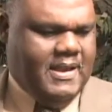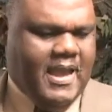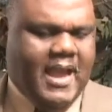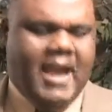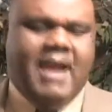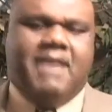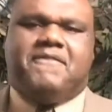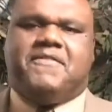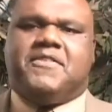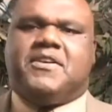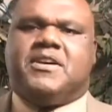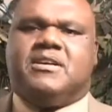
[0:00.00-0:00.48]

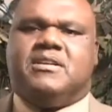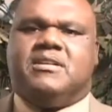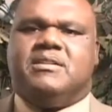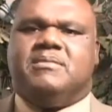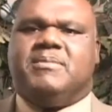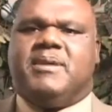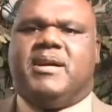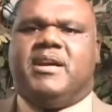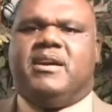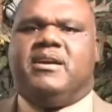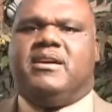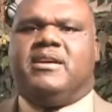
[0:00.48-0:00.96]
African
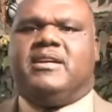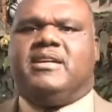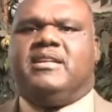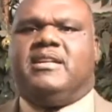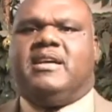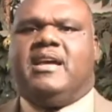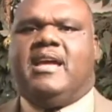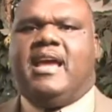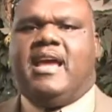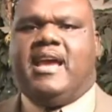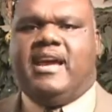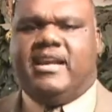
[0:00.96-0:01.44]

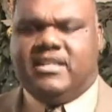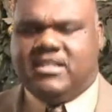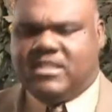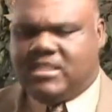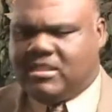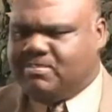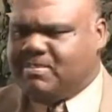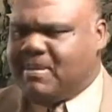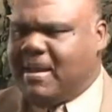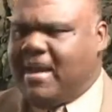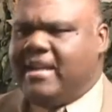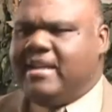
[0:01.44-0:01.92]
American and
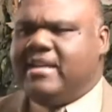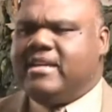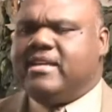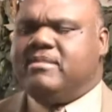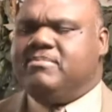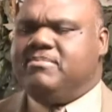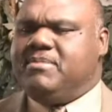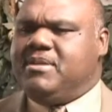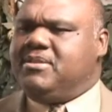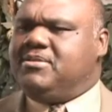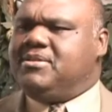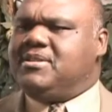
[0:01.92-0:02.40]
Hispanic
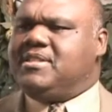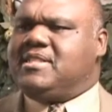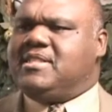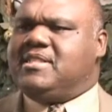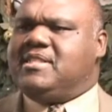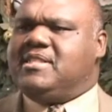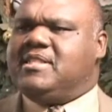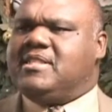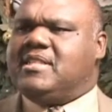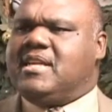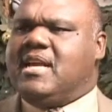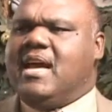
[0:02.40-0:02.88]

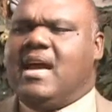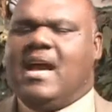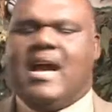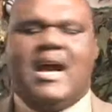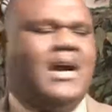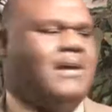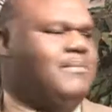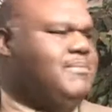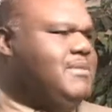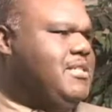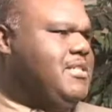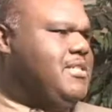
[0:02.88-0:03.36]
communities,
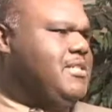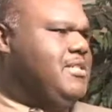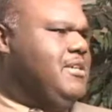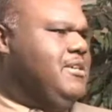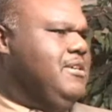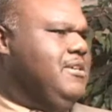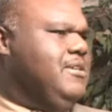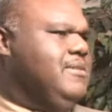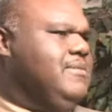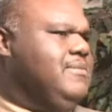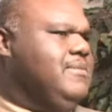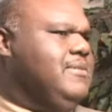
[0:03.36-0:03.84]
I'm
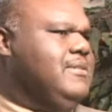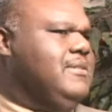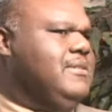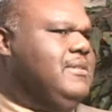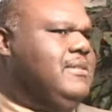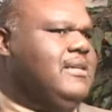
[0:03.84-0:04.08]
disturbed.